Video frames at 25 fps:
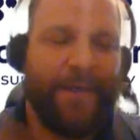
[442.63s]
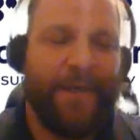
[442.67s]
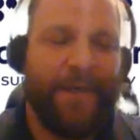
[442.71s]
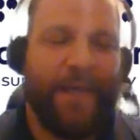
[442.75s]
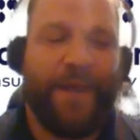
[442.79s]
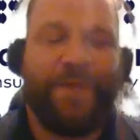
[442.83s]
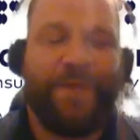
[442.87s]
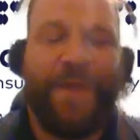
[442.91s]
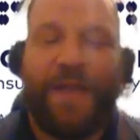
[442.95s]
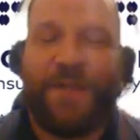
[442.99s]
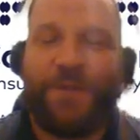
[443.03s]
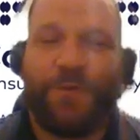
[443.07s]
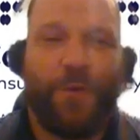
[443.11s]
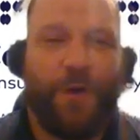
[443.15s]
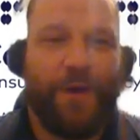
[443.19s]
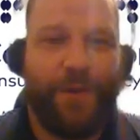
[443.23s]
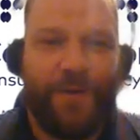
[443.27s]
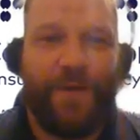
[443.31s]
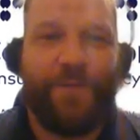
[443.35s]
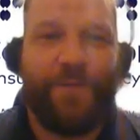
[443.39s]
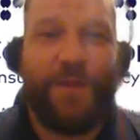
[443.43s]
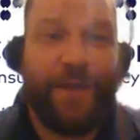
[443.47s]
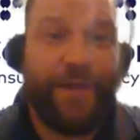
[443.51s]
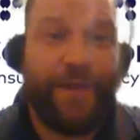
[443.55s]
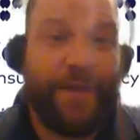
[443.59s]
And that's where,
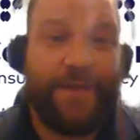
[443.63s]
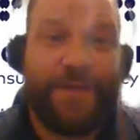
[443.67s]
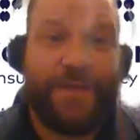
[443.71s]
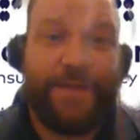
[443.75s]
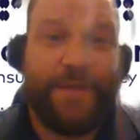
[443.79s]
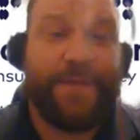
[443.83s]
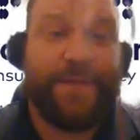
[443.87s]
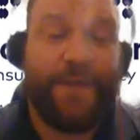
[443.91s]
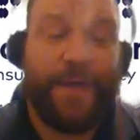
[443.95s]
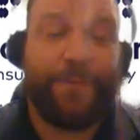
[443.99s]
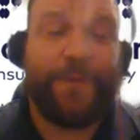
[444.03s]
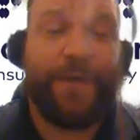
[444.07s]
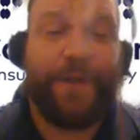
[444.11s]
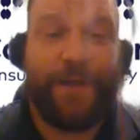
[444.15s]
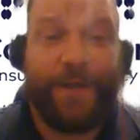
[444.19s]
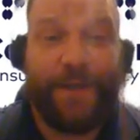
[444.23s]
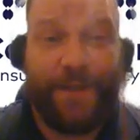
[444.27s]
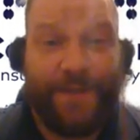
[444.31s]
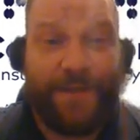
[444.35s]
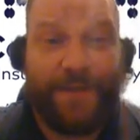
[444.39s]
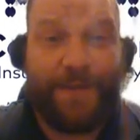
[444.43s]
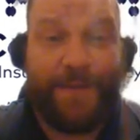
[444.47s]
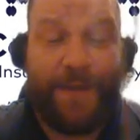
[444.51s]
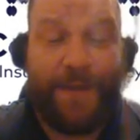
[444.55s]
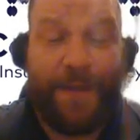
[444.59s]
if it gets accepted, it
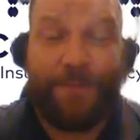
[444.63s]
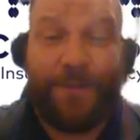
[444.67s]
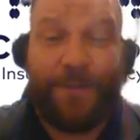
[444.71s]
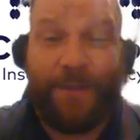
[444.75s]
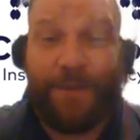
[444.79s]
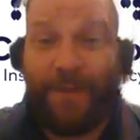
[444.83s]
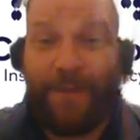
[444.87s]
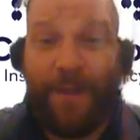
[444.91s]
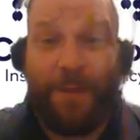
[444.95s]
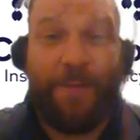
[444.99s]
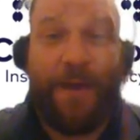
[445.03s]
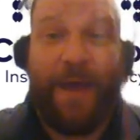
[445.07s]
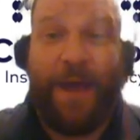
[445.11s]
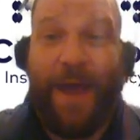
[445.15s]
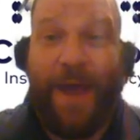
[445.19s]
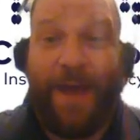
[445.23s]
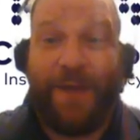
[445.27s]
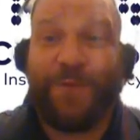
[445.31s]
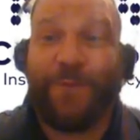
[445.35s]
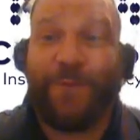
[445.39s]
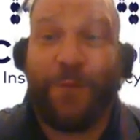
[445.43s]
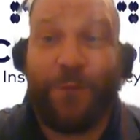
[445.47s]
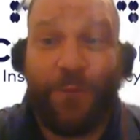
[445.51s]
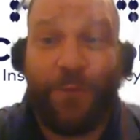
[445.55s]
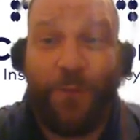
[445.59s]
gets accepted. They may
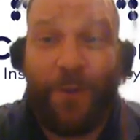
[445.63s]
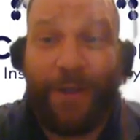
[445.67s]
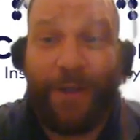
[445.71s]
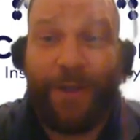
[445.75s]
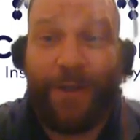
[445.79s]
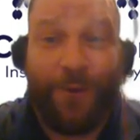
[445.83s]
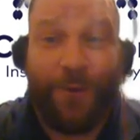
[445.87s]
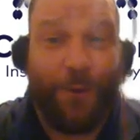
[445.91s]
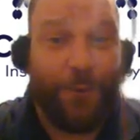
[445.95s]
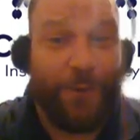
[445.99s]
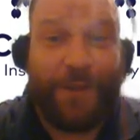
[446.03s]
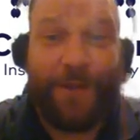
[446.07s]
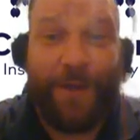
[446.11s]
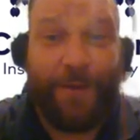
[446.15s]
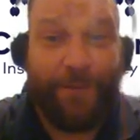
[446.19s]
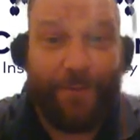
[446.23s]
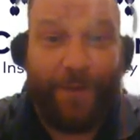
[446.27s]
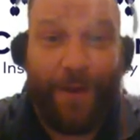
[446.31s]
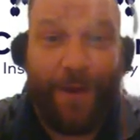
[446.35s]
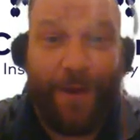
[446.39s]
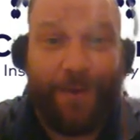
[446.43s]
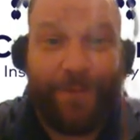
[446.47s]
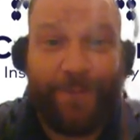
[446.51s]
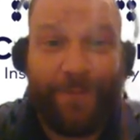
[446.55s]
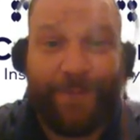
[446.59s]
ask for twenty and only get
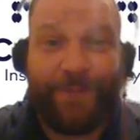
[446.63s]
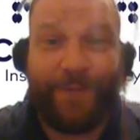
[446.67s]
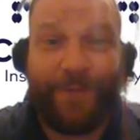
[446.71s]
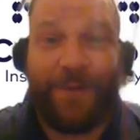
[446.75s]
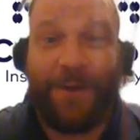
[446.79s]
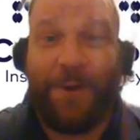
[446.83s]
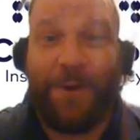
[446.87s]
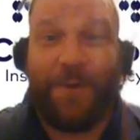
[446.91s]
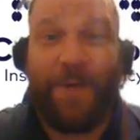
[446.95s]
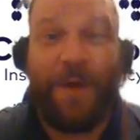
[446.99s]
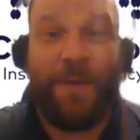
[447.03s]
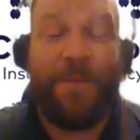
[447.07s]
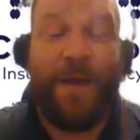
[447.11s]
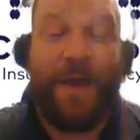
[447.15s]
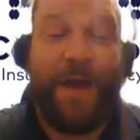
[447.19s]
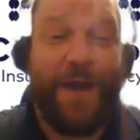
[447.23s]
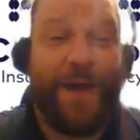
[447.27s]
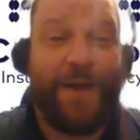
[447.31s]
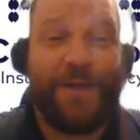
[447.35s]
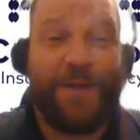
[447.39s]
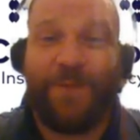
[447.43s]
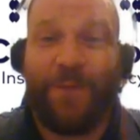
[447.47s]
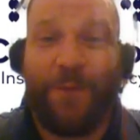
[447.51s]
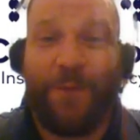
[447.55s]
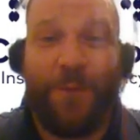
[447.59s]
five, you know, they may
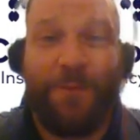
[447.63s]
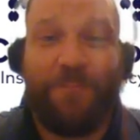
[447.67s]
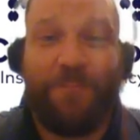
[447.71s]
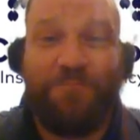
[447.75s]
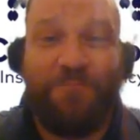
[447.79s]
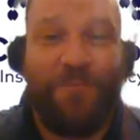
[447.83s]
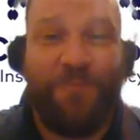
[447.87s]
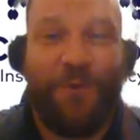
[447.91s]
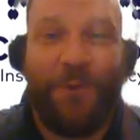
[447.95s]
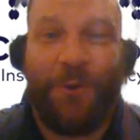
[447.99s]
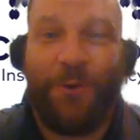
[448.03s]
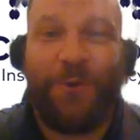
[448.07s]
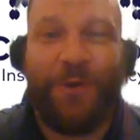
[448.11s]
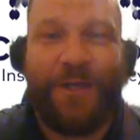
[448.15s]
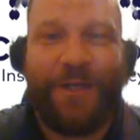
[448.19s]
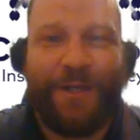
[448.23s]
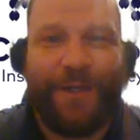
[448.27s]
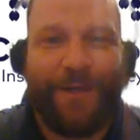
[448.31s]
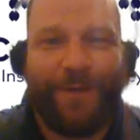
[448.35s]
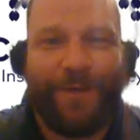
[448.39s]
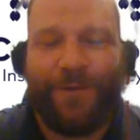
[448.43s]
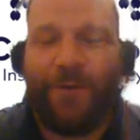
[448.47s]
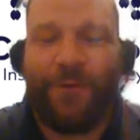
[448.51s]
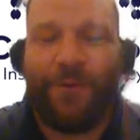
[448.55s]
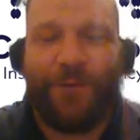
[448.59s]
ask for thirty
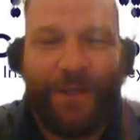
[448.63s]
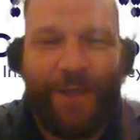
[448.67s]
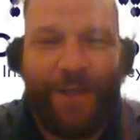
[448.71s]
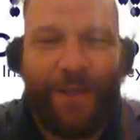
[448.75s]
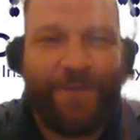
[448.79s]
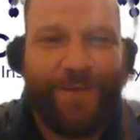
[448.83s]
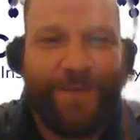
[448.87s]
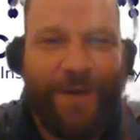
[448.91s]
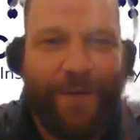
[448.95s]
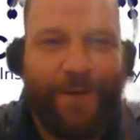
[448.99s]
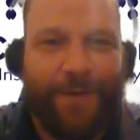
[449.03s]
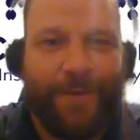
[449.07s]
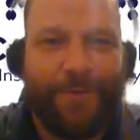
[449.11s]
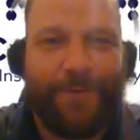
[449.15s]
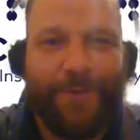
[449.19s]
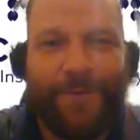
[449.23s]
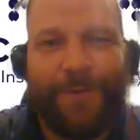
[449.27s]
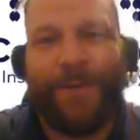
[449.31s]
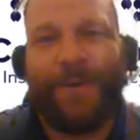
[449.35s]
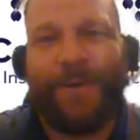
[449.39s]
and only get ten.